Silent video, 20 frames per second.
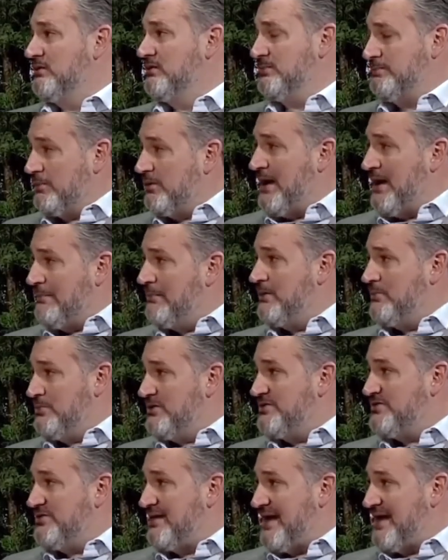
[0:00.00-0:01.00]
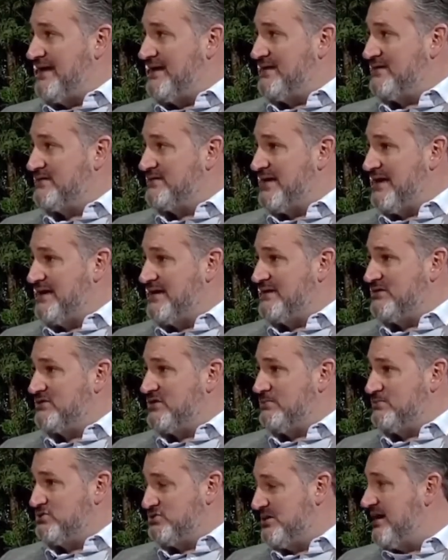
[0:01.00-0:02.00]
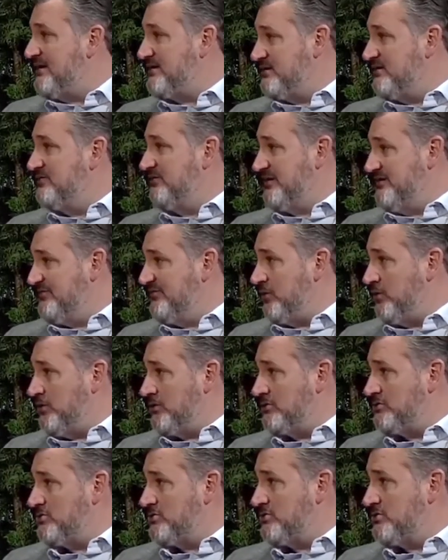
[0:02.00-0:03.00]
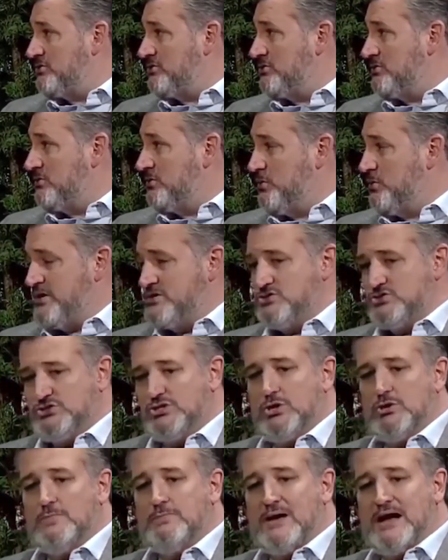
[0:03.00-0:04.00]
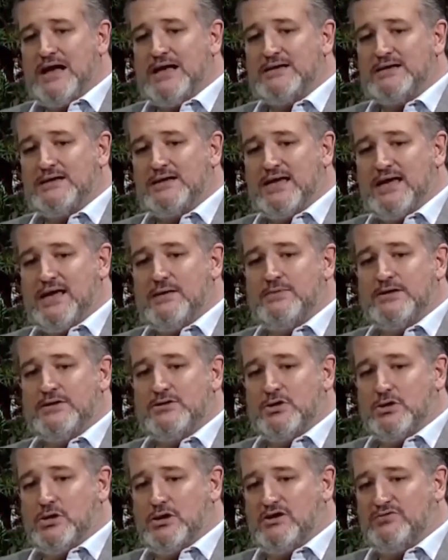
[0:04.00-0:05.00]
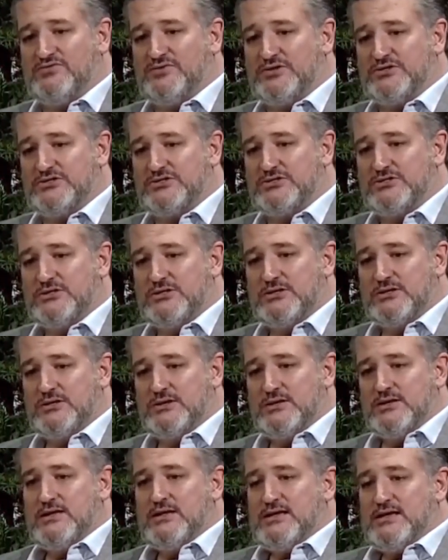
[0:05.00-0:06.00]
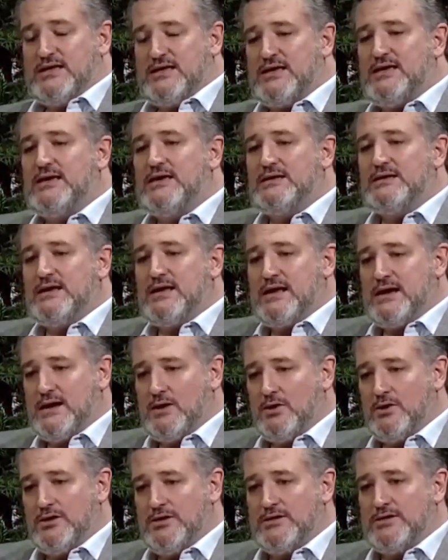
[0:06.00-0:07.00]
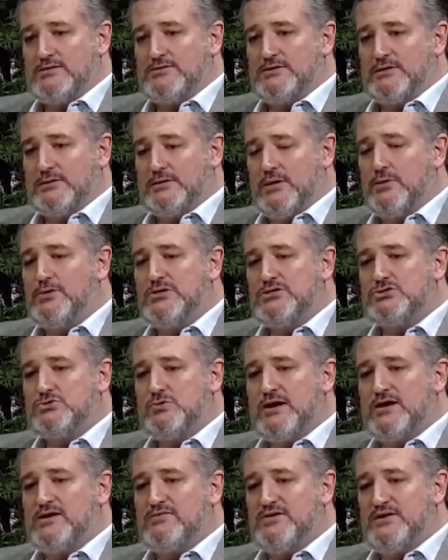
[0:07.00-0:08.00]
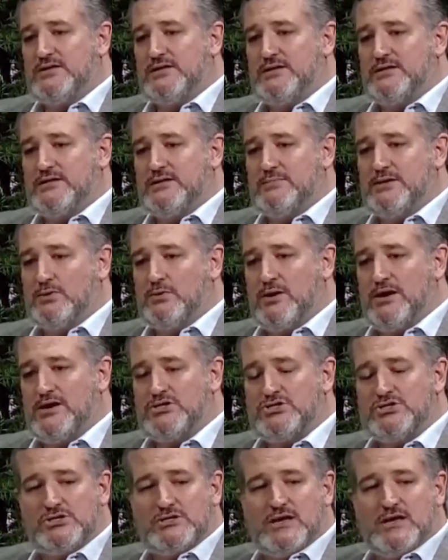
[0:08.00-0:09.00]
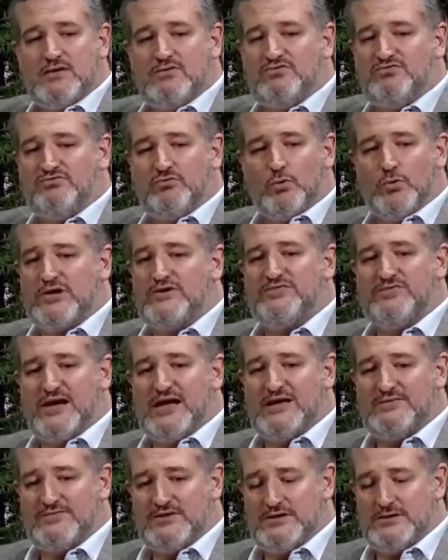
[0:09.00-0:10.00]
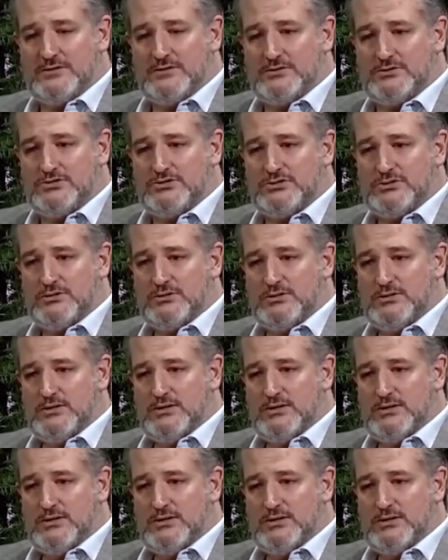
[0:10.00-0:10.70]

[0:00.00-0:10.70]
The problem with that is objectively false. When Joe Biden came into office, he inherited the lowest rate of illegal immigration in 45 years.